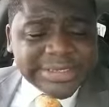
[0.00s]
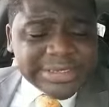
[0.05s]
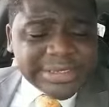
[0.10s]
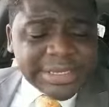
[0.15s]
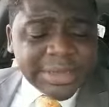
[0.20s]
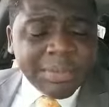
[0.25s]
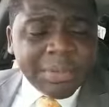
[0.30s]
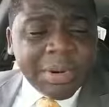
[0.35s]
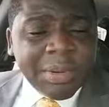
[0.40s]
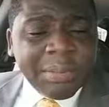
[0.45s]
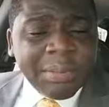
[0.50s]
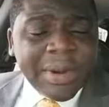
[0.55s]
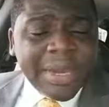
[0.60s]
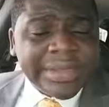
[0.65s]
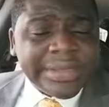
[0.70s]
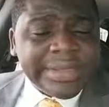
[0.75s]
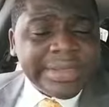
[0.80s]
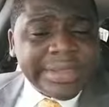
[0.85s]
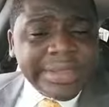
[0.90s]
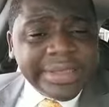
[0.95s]
they
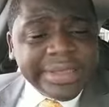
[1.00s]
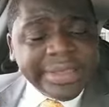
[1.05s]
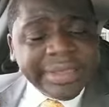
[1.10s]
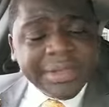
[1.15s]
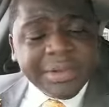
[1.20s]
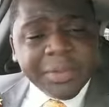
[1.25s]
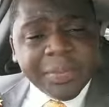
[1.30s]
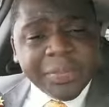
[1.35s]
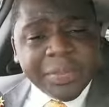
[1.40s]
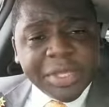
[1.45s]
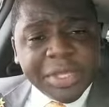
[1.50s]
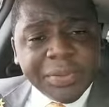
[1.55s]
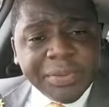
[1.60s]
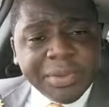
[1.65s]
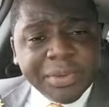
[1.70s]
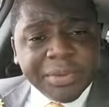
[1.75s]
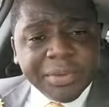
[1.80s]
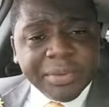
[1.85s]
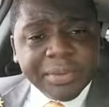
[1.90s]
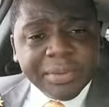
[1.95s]
bombard, and they kill
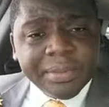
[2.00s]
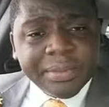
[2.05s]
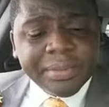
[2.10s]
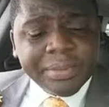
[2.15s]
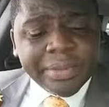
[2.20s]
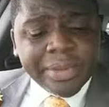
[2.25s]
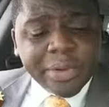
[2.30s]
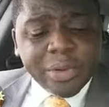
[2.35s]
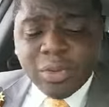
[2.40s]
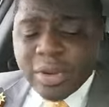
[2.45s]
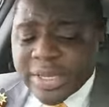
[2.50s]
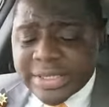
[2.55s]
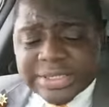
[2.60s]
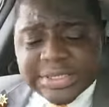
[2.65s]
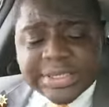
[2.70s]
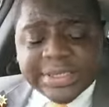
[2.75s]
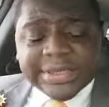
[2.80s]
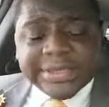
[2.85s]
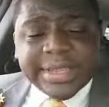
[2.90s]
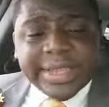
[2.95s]
people. Who has
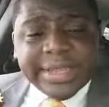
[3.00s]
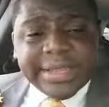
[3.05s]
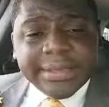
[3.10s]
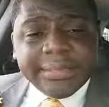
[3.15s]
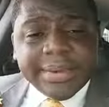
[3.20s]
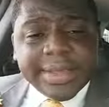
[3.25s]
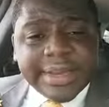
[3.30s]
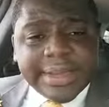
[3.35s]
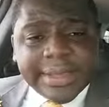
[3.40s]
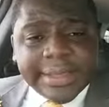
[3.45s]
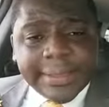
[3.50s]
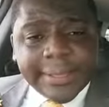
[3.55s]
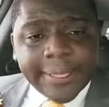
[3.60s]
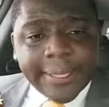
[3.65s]
killed anybody?